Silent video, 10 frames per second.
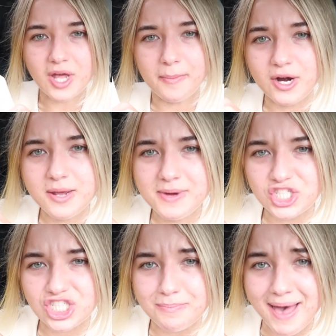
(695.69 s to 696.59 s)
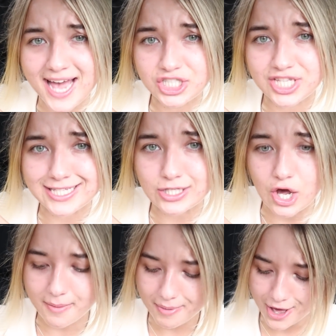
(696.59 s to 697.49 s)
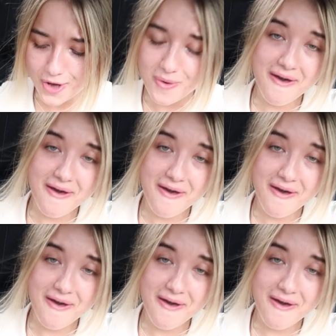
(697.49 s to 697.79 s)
I pretty much smashed this combo.